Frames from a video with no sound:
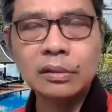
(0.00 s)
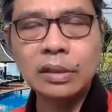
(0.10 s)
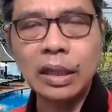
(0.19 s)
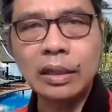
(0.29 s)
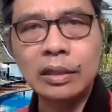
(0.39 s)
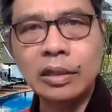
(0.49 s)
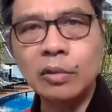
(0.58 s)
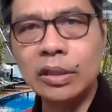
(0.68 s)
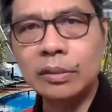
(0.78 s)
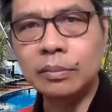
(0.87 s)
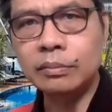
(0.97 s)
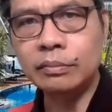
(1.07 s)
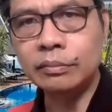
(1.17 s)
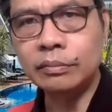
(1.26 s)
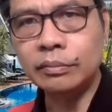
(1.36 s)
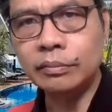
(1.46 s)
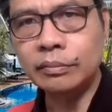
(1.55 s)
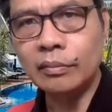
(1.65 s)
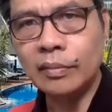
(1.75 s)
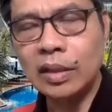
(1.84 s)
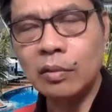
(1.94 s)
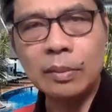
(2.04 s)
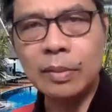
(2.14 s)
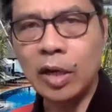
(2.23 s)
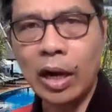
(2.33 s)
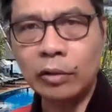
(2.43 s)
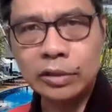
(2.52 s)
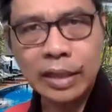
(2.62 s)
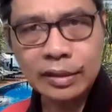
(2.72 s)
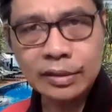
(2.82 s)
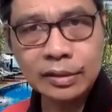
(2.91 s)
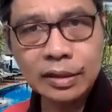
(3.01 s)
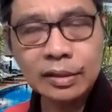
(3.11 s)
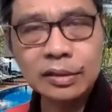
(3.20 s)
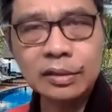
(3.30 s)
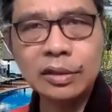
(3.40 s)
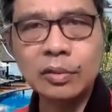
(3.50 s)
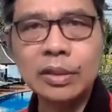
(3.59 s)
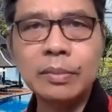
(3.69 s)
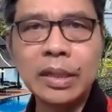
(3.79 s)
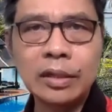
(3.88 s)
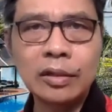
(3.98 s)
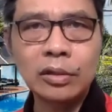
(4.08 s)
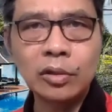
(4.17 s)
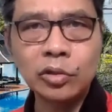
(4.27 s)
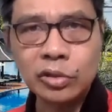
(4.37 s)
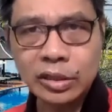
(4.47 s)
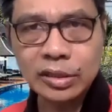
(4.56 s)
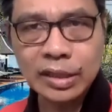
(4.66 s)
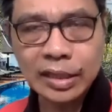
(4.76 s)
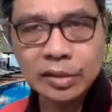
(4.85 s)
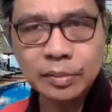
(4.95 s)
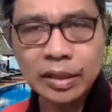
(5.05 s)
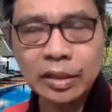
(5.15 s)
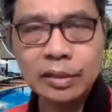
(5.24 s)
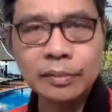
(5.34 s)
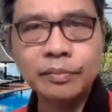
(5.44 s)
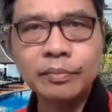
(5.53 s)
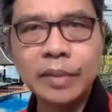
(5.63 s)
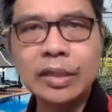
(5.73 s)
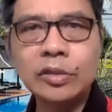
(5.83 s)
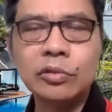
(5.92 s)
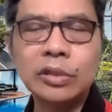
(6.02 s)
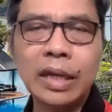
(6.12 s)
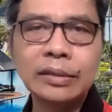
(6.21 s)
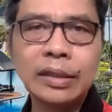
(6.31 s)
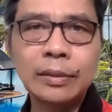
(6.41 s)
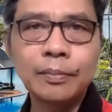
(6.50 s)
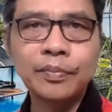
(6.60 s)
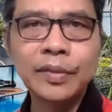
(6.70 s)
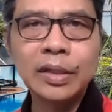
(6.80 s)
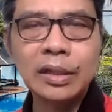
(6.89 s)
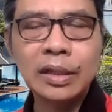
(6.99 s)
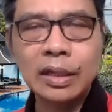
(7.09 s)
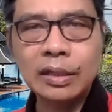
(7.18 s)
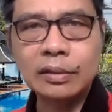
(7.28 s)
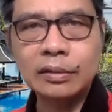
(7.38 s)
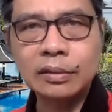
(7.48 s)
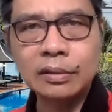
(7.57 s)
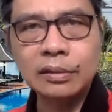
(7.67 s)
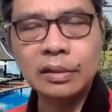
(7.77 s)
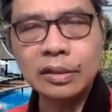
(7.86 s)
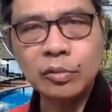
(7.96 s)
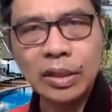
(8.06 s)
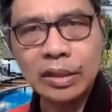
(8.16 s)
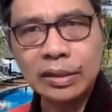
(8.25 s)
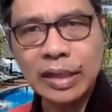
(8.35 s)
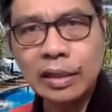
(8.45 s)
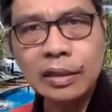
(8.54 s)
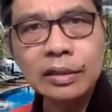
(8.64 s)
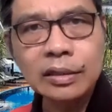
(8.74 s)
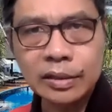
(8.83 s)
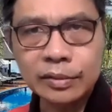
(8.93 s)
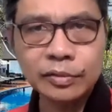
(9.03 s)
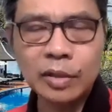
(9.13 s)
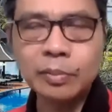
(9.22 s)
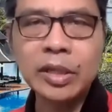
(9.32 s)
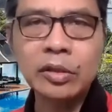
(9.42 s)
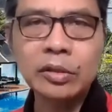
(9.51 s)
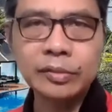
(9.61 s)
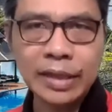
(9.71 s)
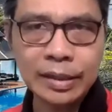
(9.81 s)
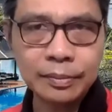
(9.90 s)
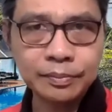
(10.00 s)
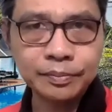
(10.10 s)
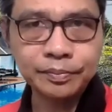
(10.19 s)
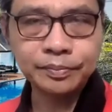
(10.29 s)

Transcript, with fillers: They will be outcast. They will be ostracized by the society, and this will linger for a period of time.